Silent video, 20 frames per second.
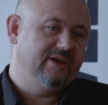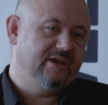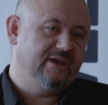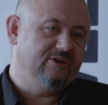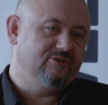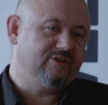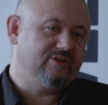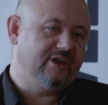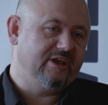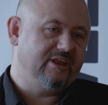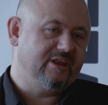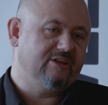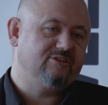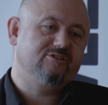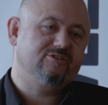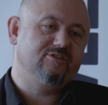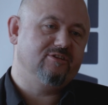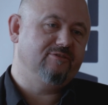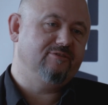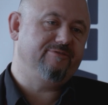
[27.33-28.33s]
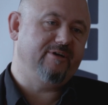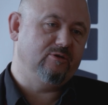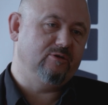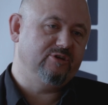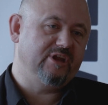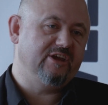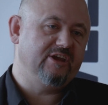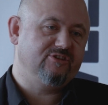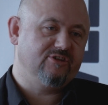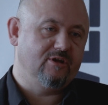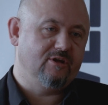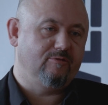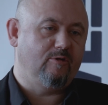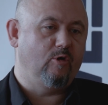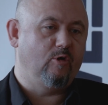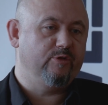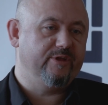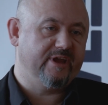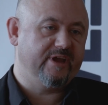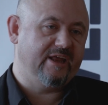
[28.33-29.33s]
the foundation of
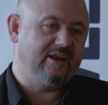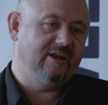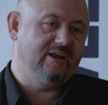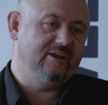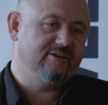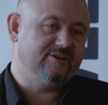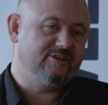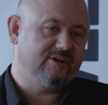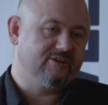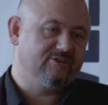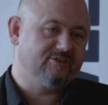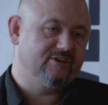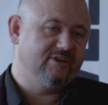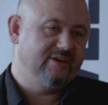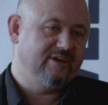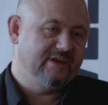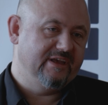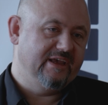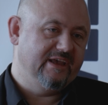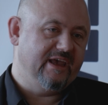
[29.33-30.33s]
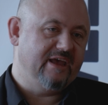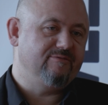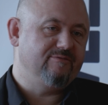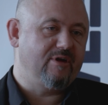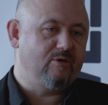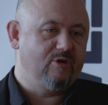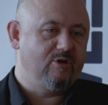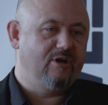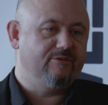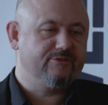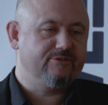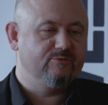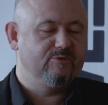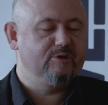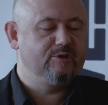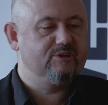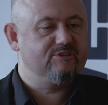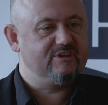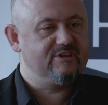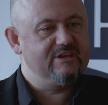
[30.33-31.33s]
all things analytics. And very often
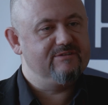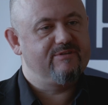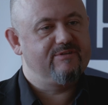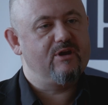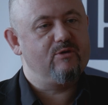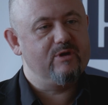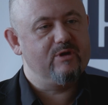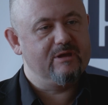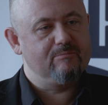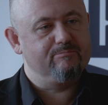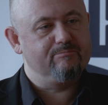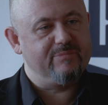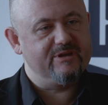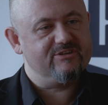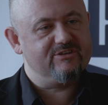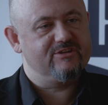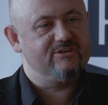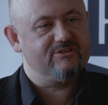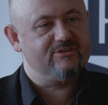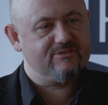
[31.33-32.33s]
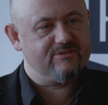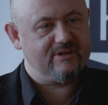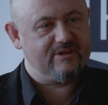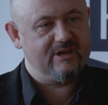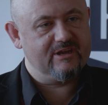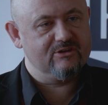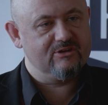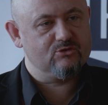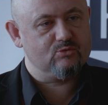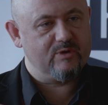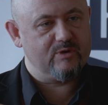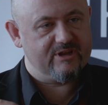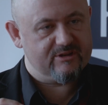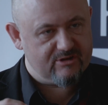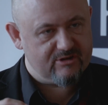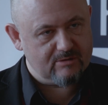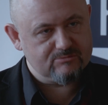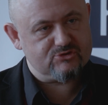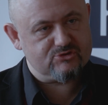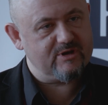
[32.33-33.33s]
we see very ambitious things when it
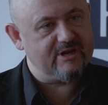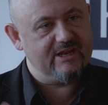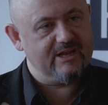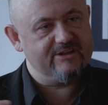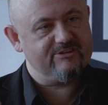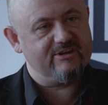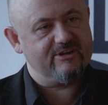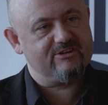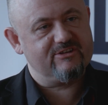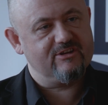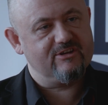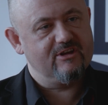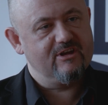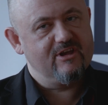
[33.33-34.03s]
comes to analytics